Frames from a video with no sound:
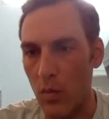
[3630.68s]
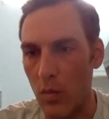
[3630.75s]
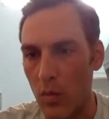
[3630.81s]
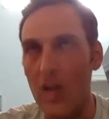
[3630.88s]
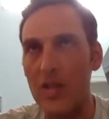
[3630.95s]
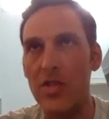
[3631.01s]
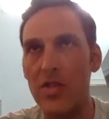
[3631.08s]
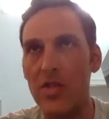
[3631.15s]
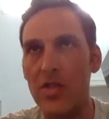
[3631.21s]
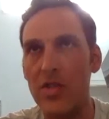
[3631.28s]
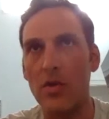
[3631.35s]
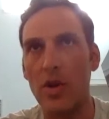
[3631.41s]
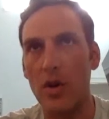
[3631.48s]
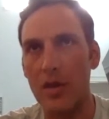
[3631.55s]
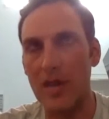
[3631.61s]
once
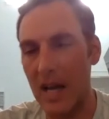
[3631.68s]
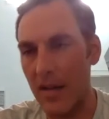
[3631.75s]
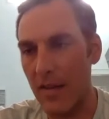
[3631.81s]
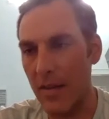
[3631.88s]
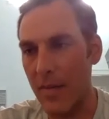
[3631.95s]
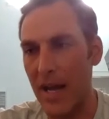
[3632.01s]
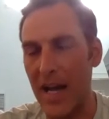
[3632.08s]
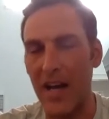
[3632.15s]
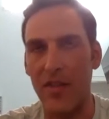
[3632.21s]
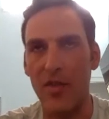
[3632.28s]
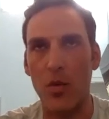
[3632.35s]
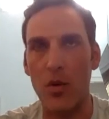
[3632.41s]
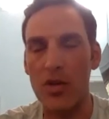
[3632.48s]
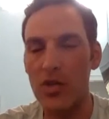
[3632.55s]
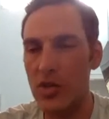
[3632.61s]
you go down the
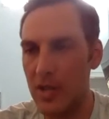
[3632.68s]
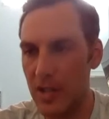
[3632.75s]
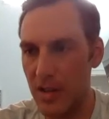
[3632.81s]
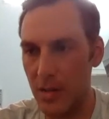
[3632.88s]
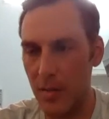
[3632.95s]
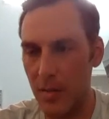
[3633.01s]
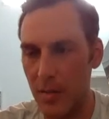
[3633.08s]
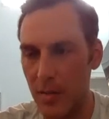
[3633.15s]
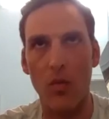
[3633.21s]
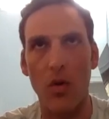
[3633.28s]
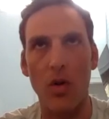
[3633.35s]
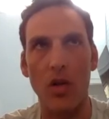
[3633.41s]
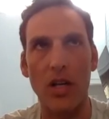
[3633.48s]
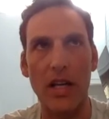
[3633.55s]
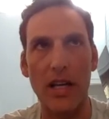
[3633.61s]
path, once you get the ball
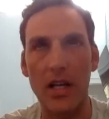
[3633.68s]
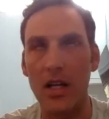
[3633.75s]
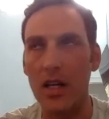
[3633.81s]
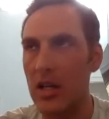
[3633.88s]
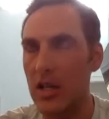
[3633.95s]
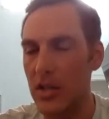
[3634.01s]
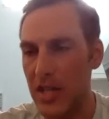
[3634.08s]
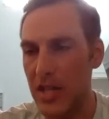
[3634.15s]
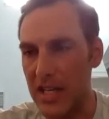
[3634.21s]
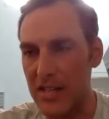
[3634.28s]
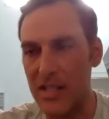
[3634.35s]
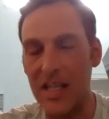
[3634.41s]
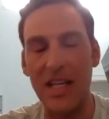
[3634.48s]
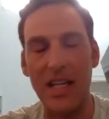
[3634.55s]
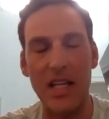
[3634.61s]
rolling,
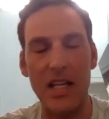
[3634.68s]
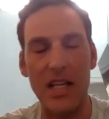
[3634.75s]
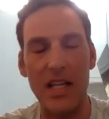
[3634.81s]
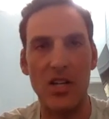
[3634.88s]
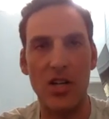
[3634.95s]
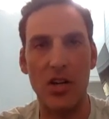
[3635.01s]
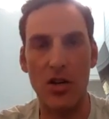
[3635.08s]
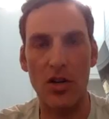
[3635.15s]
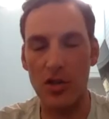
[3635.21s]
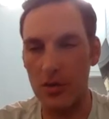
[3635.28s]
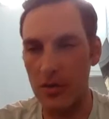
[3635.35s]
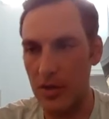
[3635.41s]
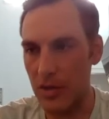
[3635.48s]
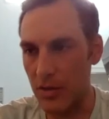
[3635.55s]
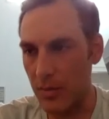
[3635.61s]
things get easier.
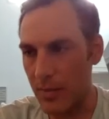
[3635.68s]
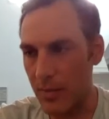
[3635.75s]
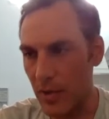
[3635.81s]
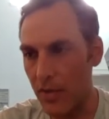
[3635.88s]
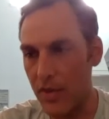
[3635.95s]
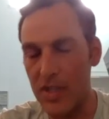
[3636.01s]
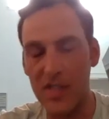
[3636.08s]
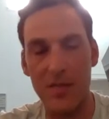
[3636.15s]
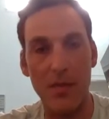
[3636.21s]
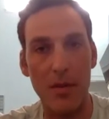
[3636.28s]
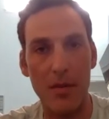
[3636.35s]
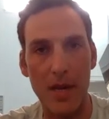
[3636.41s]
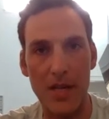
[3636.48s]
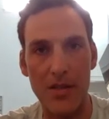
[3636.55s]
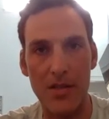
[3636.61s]
You build this
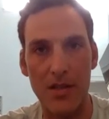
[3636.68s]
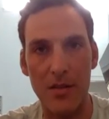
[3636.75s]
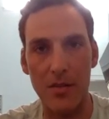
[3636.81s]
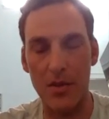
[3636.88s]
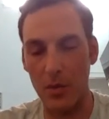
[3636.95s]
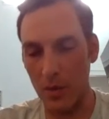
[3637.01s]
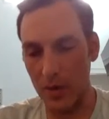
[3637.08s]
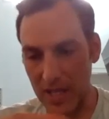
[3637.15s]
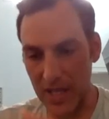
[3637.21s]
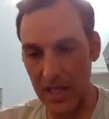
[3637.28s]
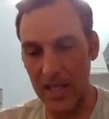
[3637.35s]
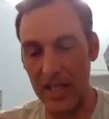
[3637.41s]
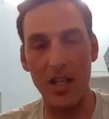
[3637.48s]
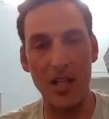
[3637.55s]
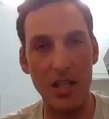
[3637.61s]
momentum, you will
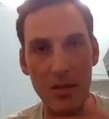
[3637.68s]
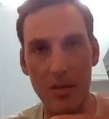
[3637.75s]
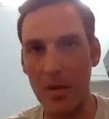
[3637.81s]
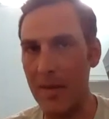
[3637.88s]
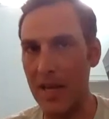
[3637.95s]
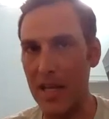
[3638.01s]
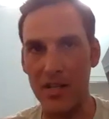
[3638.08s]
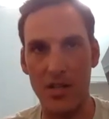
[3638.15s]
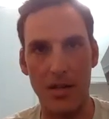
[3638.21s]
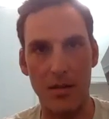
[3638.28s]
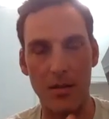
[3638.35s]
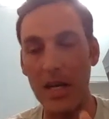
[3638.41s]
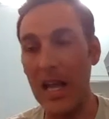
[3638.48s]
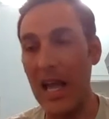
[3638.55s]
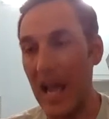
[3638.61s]
get healing
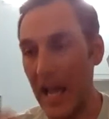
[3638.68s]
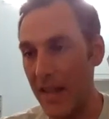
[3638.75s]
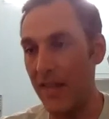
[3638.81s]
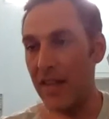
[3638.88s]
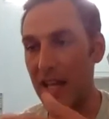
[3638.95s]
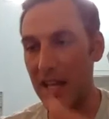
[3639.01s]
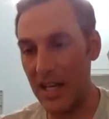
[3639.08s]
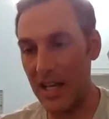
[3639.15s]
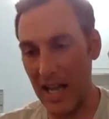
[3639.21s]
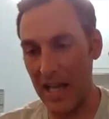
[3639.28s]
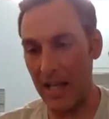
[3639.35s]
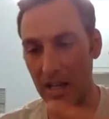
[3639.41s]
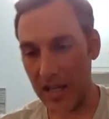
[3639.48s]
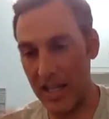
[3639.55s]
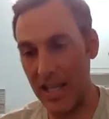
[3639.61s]
momentum. And
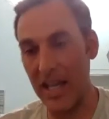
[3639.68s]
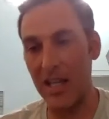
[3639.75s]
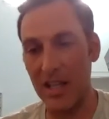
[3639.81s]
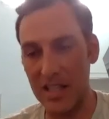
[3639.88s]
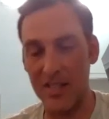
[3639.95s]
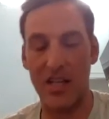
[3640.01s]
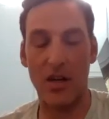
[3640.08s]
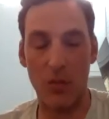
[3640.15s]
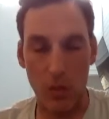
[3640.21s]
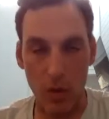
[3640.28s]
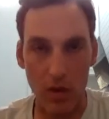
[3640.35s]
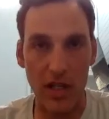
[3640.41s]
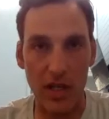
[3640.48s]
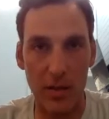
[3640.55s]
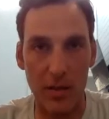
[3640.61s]
then again, it's like
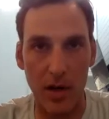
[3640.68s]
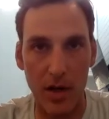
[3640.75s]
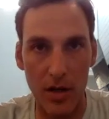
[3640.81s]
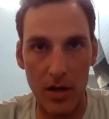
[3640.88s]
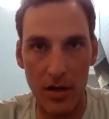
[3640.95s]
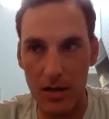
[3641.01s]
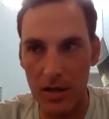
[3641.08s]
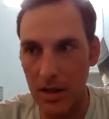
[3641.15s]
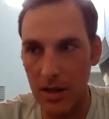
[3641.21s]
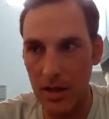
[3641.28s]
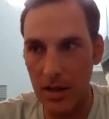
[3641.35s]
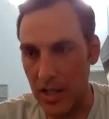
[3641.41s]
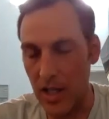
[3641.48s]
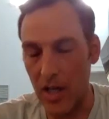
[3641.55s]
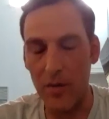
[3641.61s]
rolling a ball,
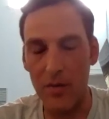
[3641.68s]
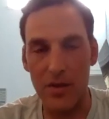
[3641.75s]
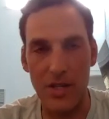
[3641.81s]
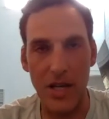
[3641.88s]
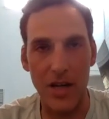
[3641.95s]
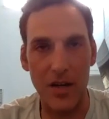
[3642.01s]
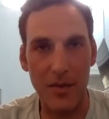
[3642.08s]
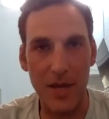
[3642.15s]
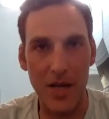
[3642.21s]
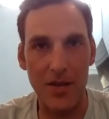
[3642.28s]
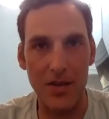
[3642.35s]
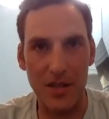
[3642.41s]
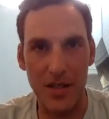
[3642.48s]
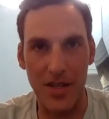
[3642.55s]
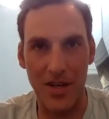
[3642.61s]
down a
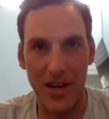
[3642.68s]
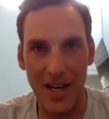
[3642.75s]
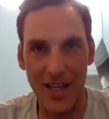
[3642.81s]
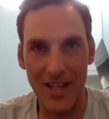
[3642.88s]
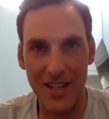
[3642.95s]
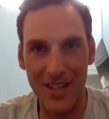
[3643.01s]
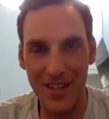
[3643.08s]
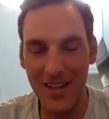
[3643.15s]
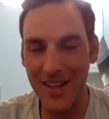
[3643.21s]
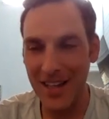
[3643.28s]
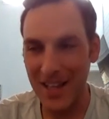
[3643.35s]
mountain, right?